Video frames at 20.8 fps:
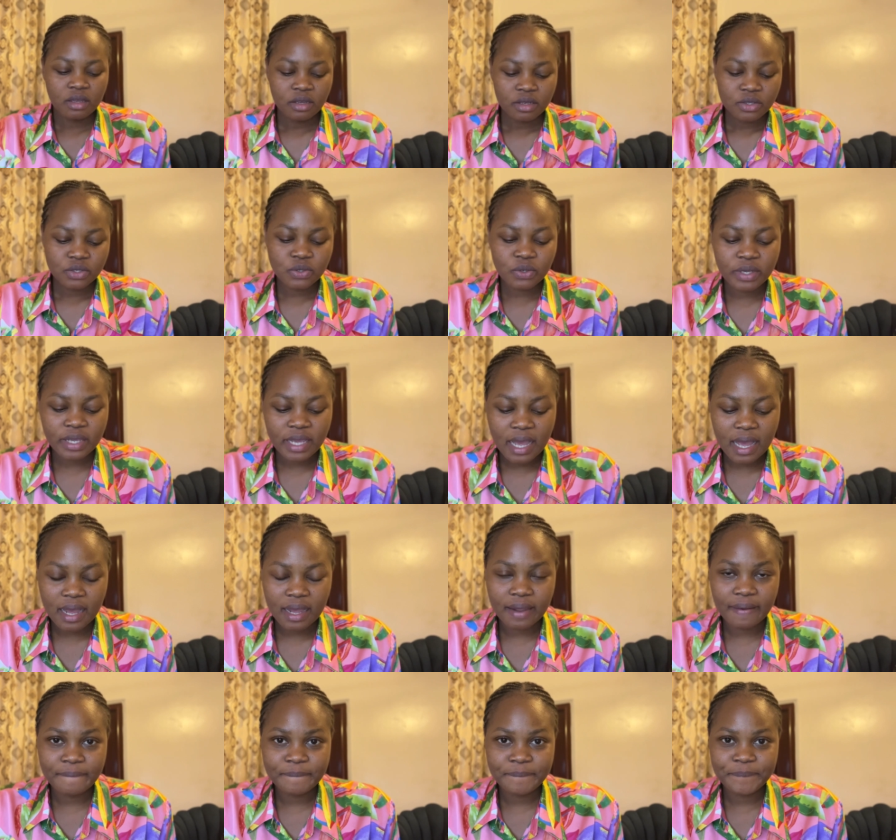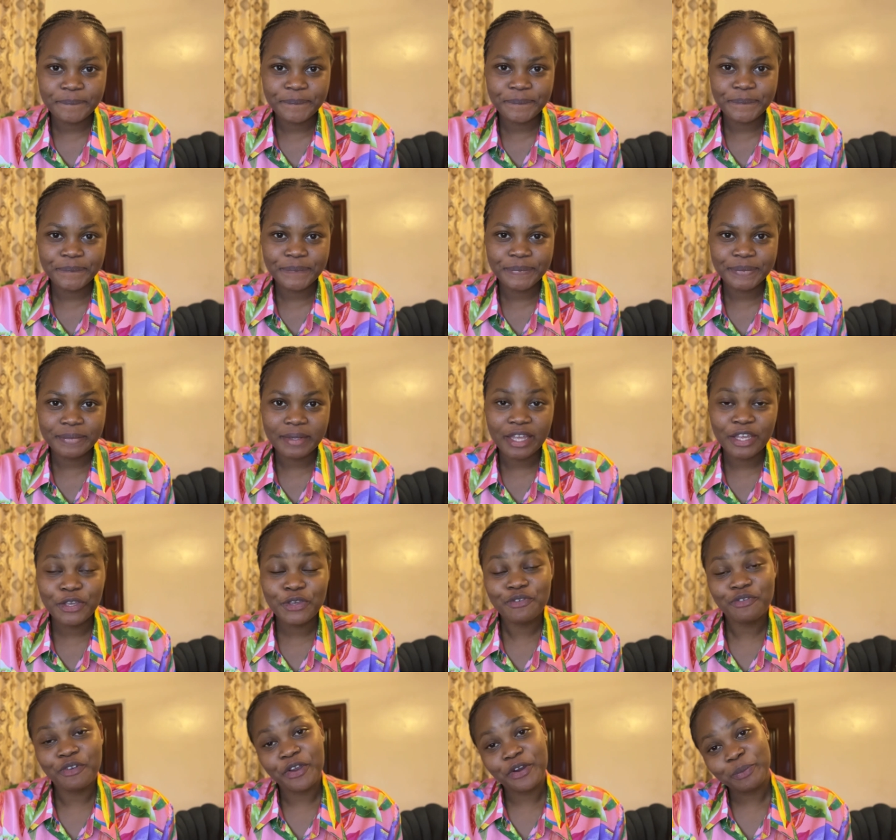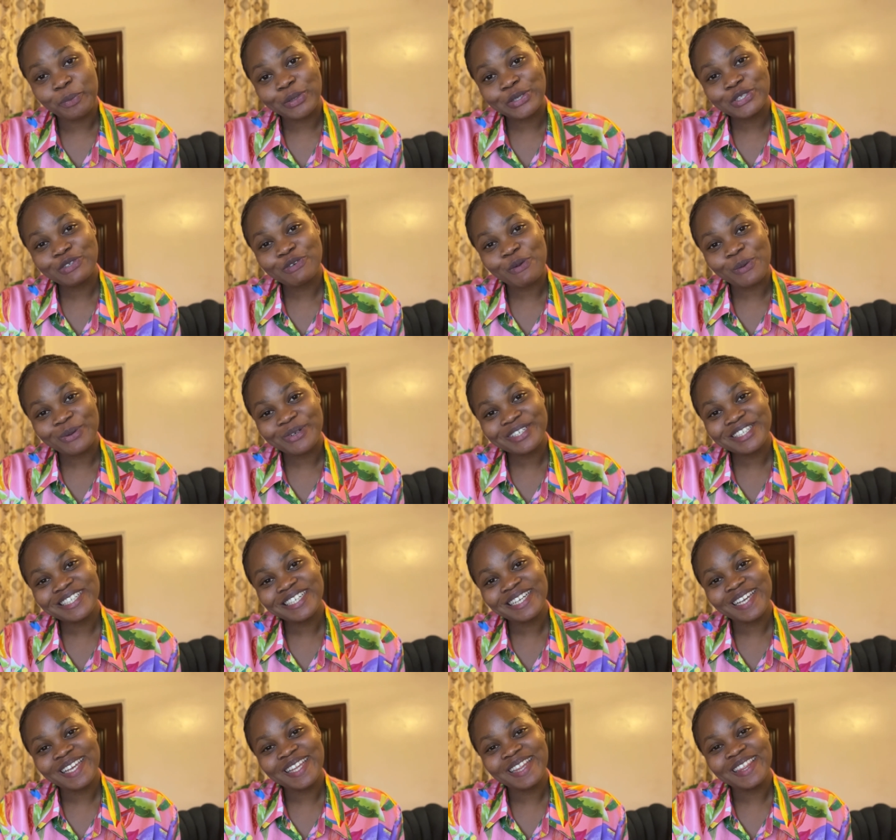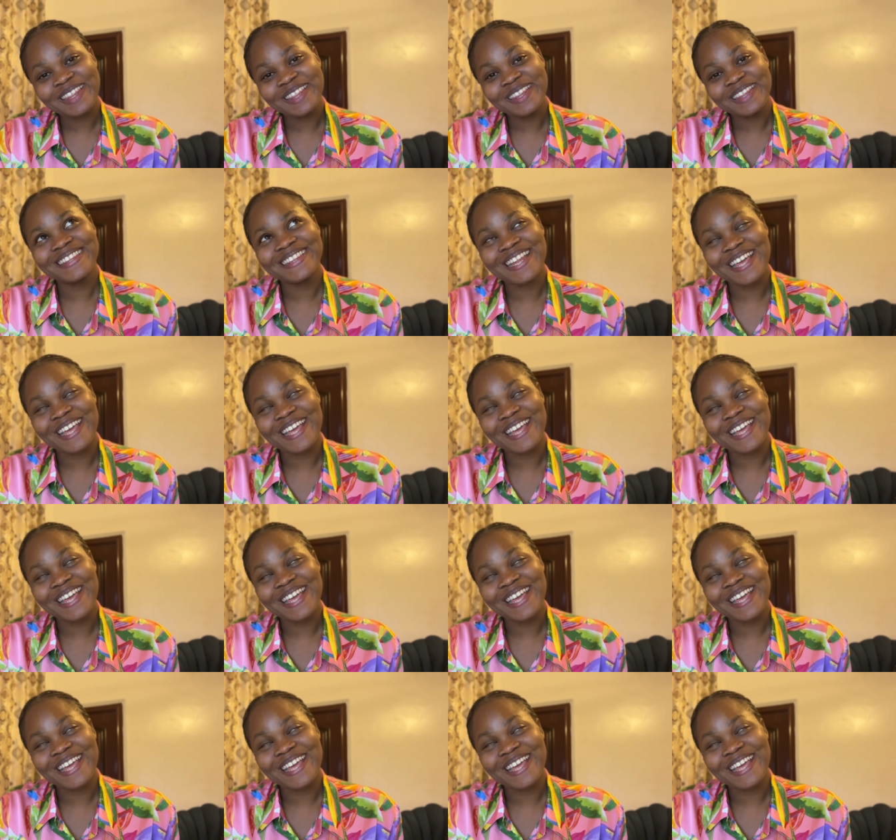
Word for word: so yeah thank you very much for watching